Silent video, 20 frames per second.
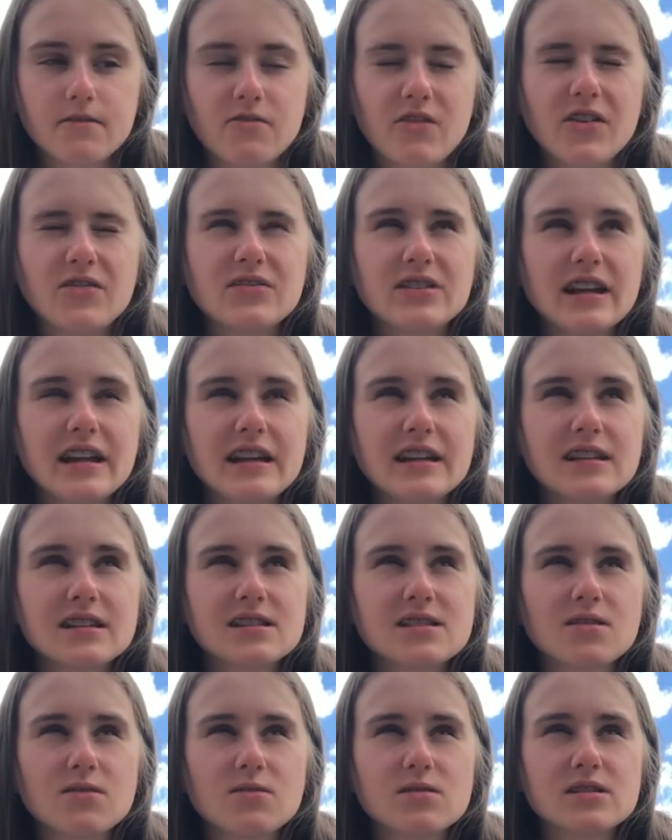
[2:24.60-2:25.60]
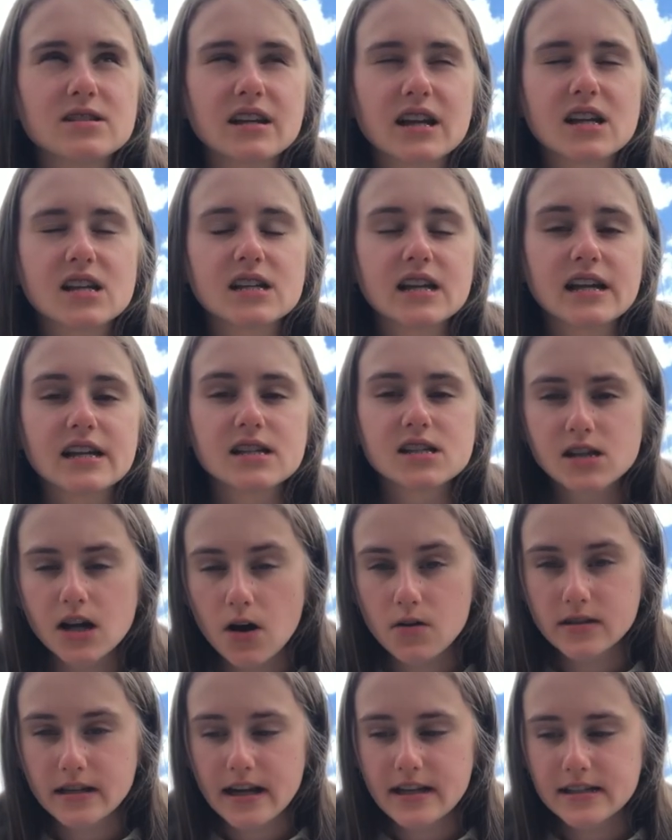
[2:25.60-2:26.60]
50s or 60s
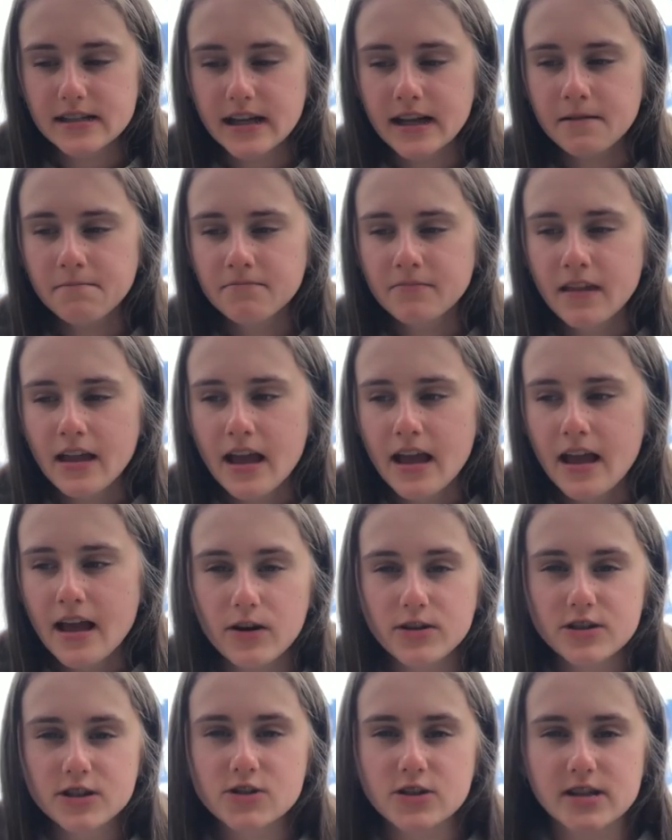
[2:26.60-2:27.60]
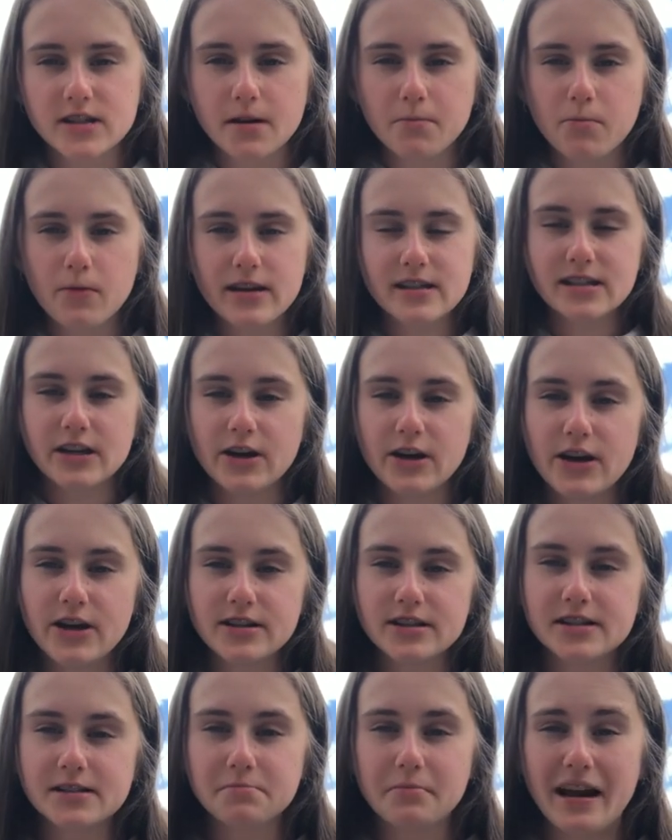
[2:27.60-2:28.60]
style dancing to dress up, wear
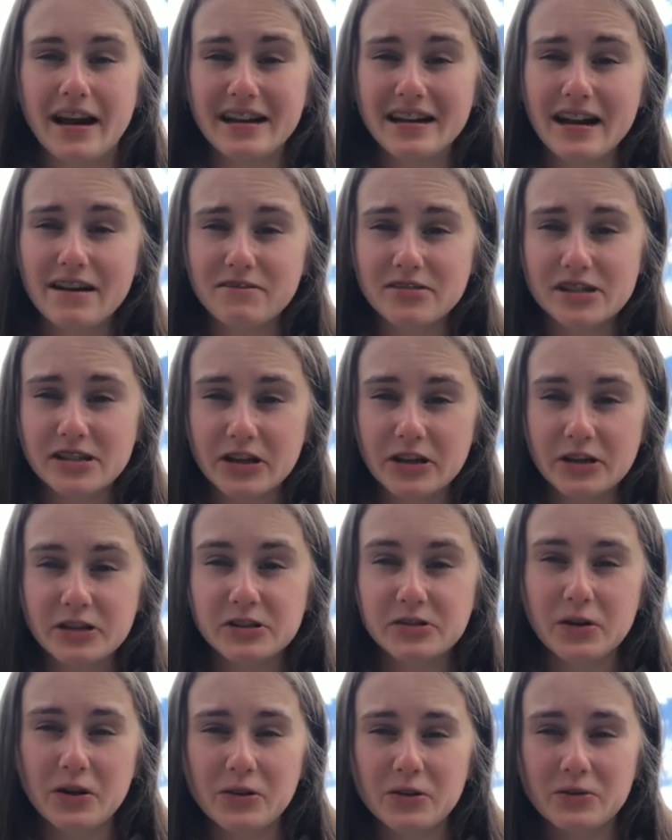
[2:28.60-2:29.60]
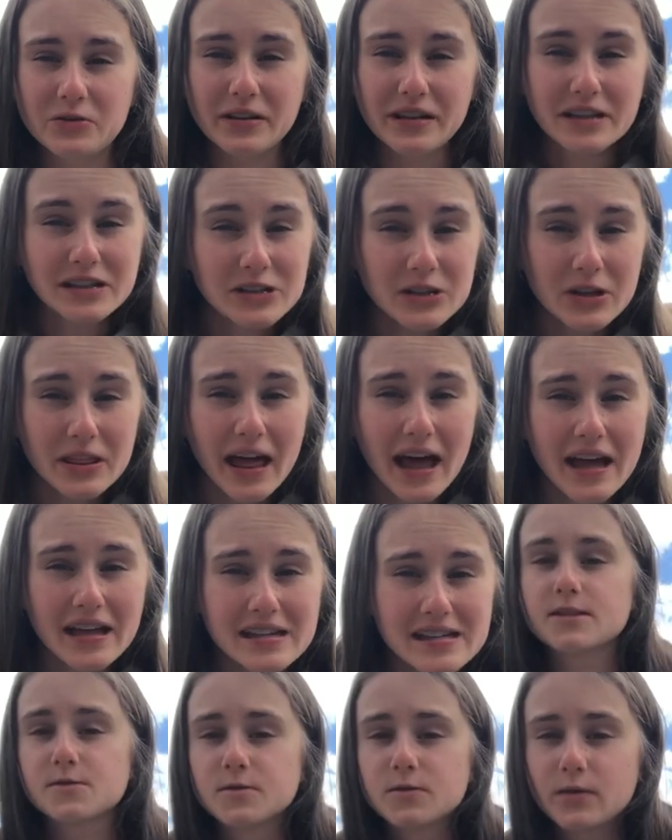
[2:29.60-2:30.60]
skirts, but I didn't have a skirt, so I couldn't really do
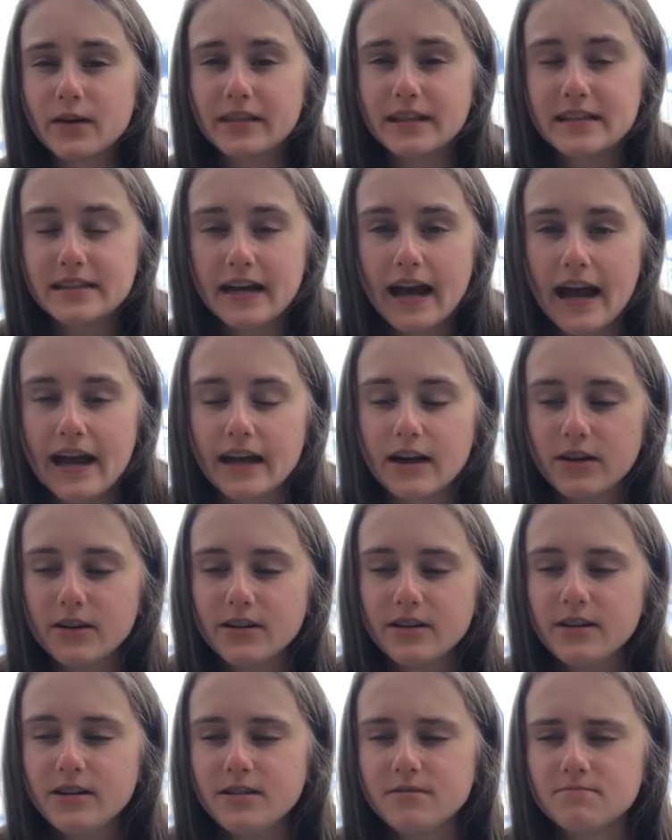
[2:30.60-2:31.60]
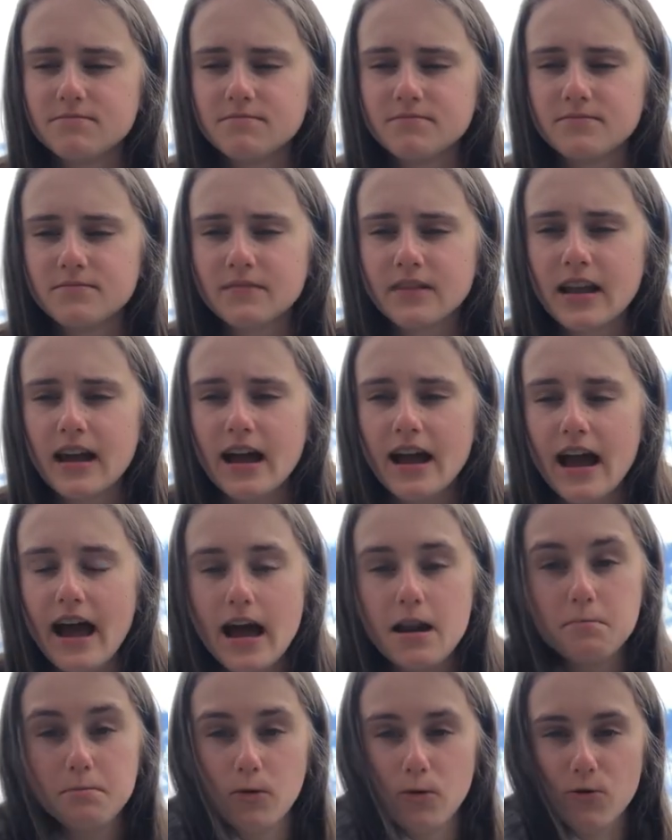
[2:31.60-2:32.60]
that. So doing the tango
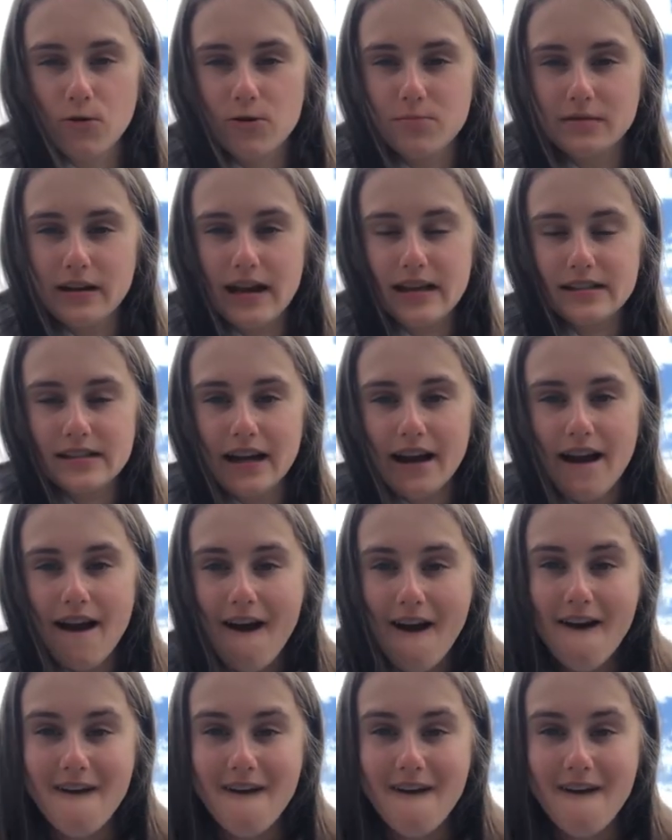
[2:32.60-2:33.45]
and ballroom dancing.